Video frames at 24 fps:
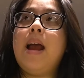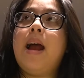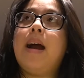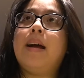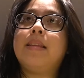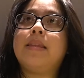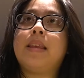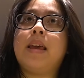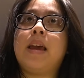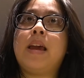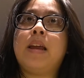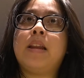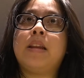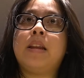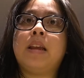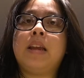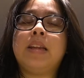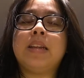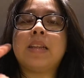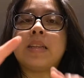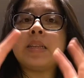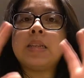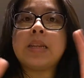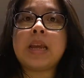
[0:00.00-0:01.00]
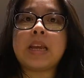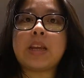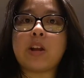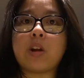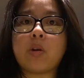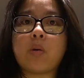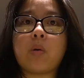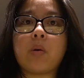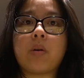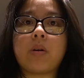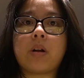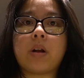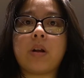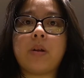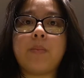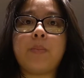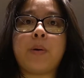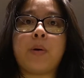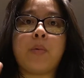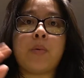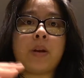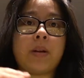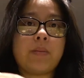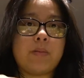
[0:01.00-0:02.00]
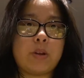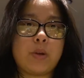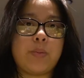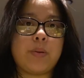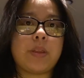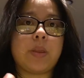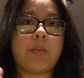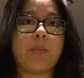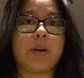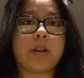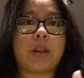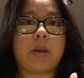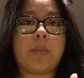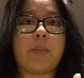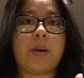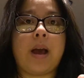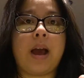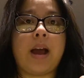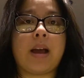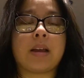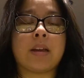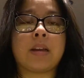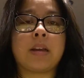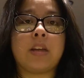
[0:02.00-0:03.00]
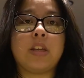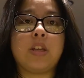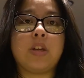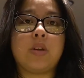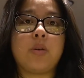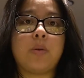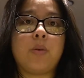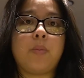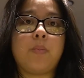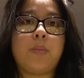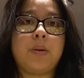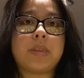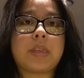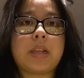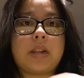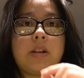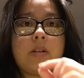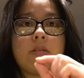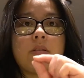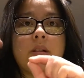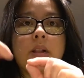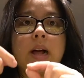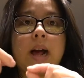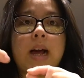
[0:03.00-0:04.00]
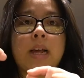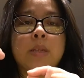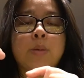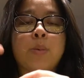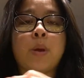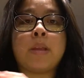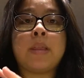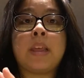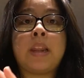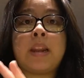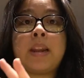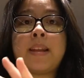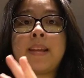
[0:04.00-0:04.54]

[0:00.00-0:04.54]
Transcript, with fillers: and then it doesn't take your quarter, but whenever you put the buggy back, you put the little clasp, and then